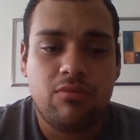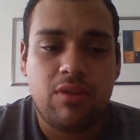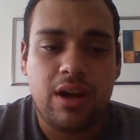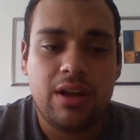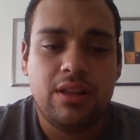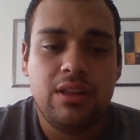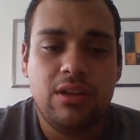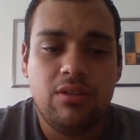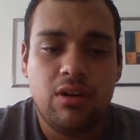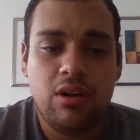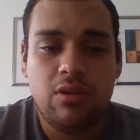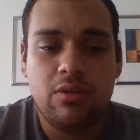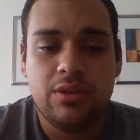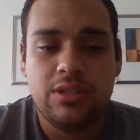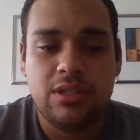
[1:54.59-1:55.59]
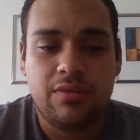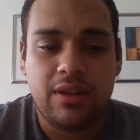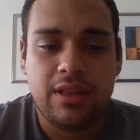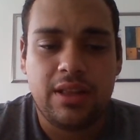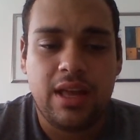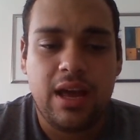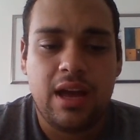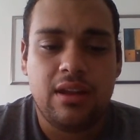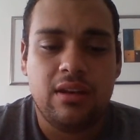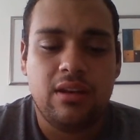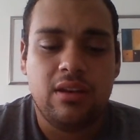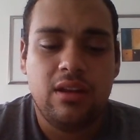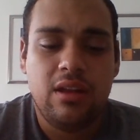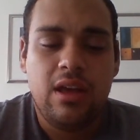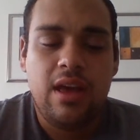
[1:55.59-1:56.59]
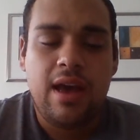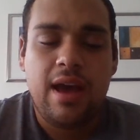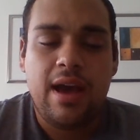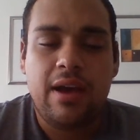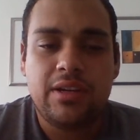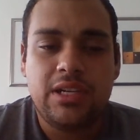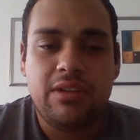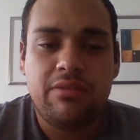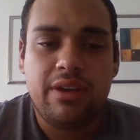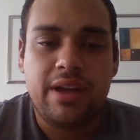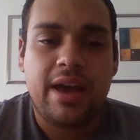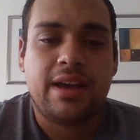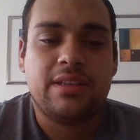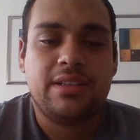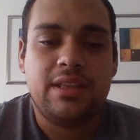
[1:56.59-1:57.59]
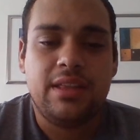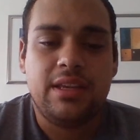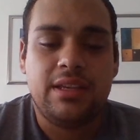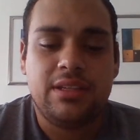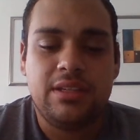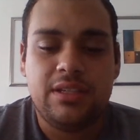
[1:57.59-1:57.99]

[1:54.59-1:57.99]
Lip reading: Riley grow and stuff like that and how she reacts to things.